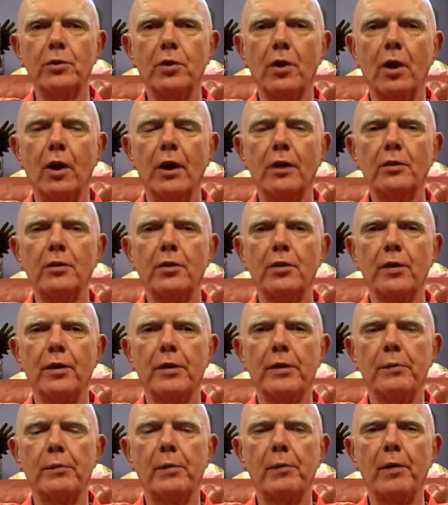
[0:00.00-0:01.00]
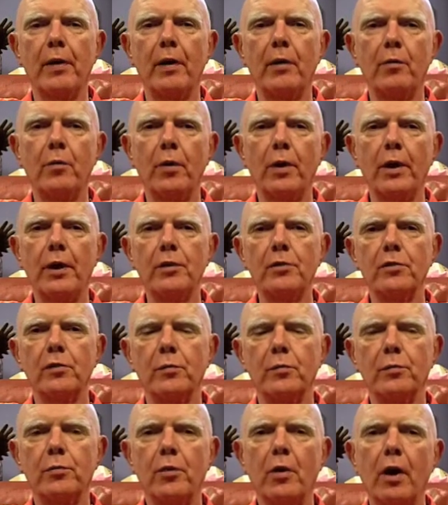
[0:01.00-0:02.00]
talk to them about ways
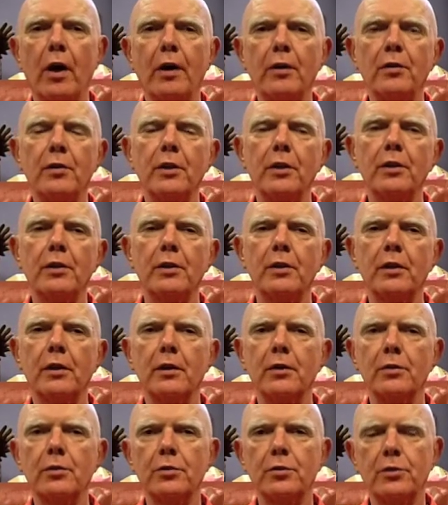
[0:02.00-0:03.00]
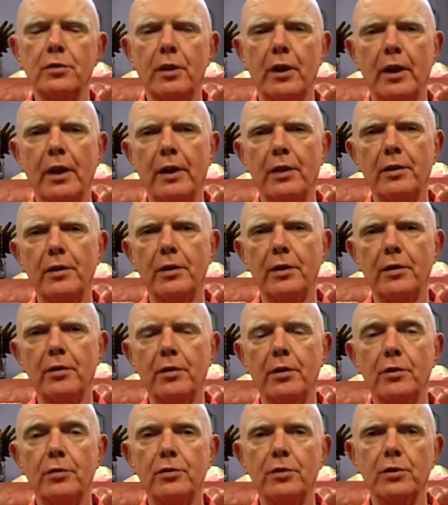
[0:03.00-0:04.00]
of broadening and understanding
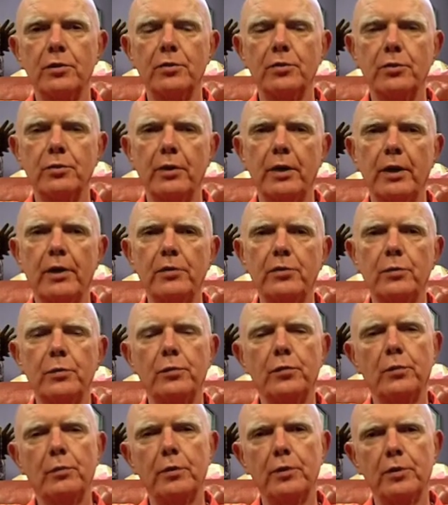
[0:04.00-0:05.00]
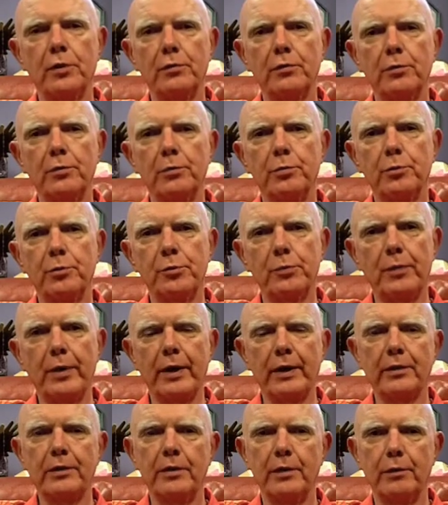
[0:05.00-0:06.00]
their situation from a different
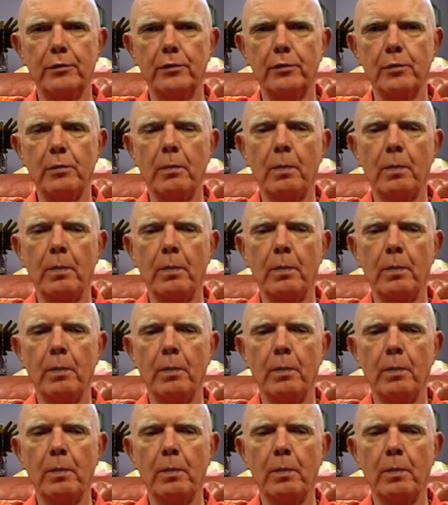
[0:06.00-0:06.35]
perspective.